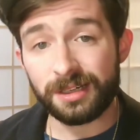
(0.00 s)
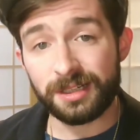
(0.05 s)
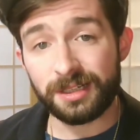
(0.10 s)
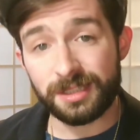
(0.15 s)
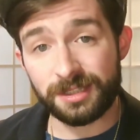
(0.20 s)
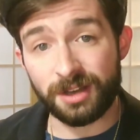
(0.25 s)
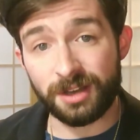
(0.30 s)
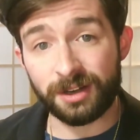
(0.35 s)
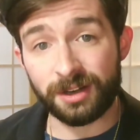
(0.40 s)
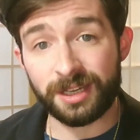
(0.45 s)

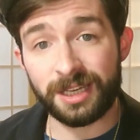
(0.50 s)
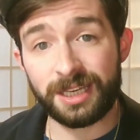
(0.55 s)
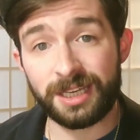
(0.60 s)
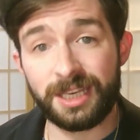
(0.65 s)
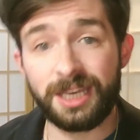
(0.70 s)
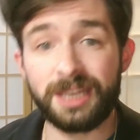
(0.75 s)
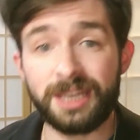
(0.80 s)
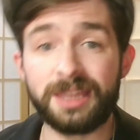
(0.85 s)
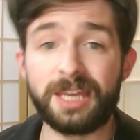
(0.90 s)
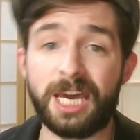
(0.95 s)
Duncan
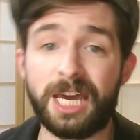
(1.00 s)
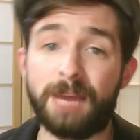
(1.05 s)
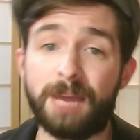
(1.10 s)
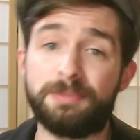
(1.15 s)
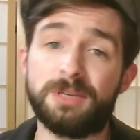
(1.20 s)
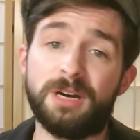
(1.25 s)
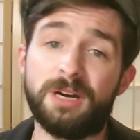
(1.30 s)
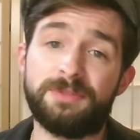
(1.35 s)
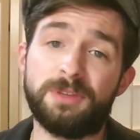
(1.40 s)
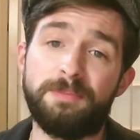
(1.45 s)
Keith capped
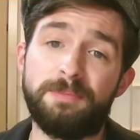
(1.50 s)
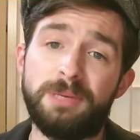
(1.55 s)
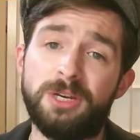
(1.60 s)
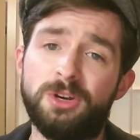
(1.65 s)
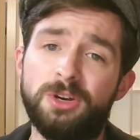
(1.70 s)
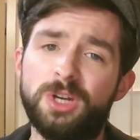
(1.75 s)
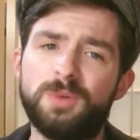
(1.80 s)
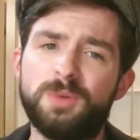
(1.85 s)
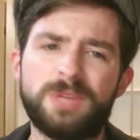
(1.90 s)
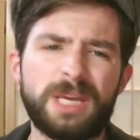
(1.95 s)
off the
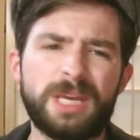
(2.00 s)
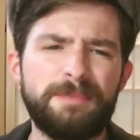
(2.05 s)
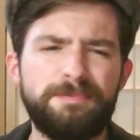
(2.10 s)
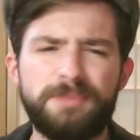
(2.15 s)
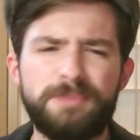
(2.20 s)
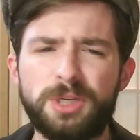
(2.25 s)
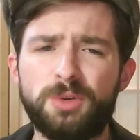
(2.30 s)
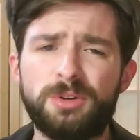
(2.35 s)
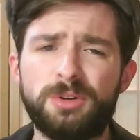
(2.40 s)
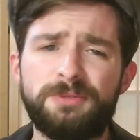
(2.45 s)
period with a
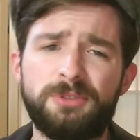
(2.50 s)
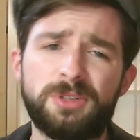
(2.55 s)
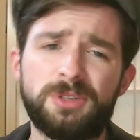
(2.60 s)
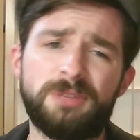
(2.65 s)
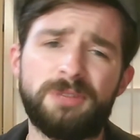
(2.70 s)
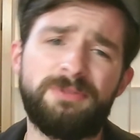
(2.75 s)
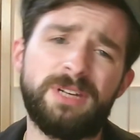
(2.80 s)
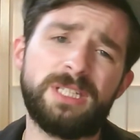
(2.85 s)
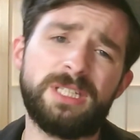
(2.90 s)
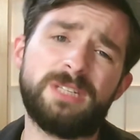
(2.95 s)
beautiful
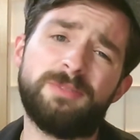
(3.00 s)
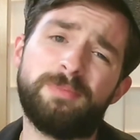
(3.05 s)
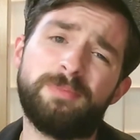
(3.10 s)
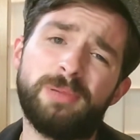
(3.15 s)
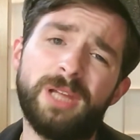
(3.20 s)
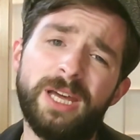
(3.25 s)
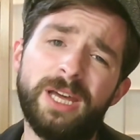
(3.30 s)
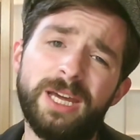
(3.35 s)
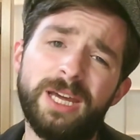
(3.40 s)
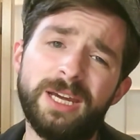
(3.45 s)
defensive
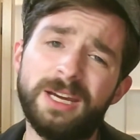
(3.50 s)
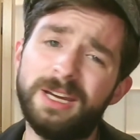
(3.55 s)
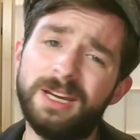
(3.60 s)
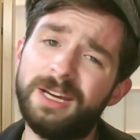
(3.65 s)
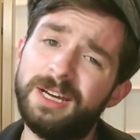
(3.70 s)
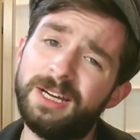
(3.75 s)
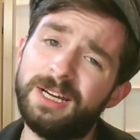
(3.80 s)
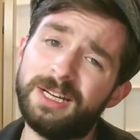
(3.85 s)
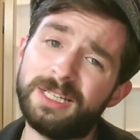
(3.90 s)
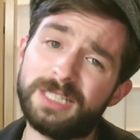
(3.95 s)
play
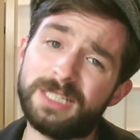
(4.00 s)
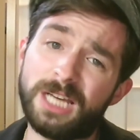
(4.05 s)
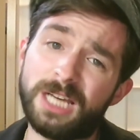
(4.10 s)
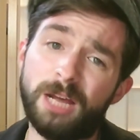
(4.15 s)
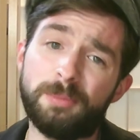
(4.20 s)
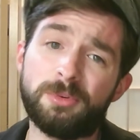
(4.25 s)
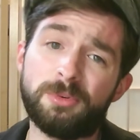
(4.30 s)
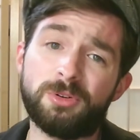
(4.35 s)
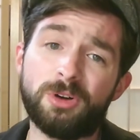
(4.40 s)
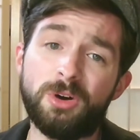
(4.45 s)
to help
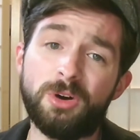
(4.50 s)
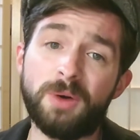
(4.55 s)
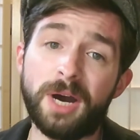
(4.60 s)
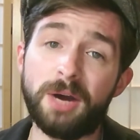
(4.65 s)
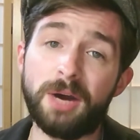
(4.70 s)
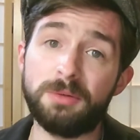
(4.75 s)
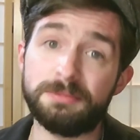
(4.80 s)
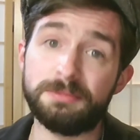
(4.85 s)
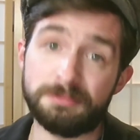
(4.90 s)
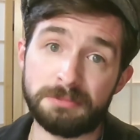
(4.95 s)
Crow
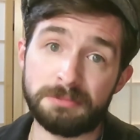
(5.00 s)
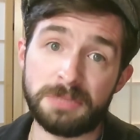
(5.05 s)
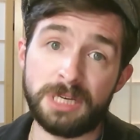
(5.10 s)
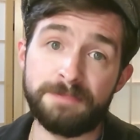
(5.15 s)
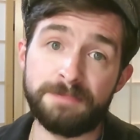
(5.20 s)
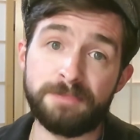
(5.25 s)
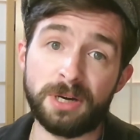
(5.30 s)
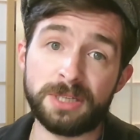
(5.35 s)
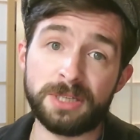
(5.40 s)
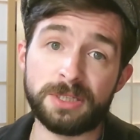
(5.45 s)
out and
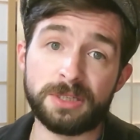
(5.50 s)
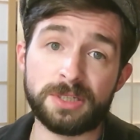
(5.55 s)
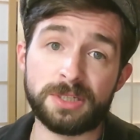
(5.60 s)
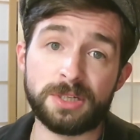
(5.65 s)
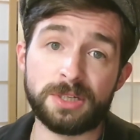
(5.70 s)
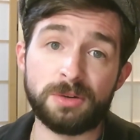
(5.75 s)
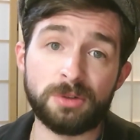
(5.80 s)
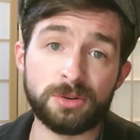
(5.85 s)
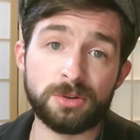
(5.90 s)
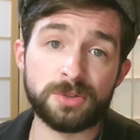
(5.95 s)
keep us at
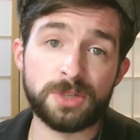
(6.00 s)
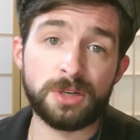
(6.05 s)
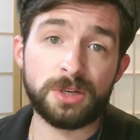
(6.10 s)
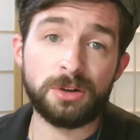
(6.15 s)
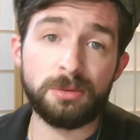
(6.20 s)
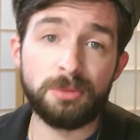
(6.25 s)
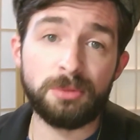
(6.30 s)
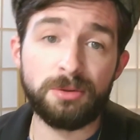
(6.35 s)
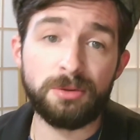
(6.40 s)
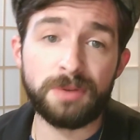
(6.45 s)
0-0
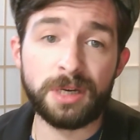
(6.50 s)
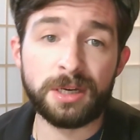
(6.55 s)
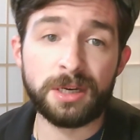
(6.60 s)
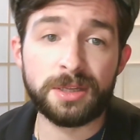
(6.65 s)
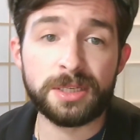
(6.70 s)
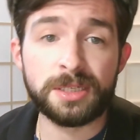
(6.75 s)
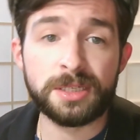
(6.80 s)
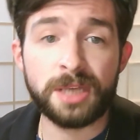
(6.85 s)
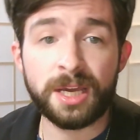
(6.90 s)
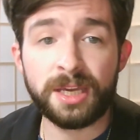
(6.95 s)
moving into the
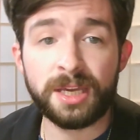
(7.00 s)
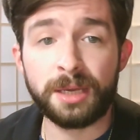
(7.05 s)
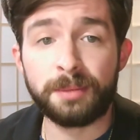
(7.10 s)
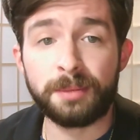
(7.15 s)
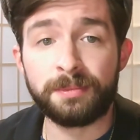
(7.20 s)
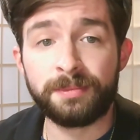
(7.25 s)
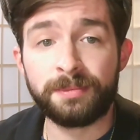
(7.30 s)
second.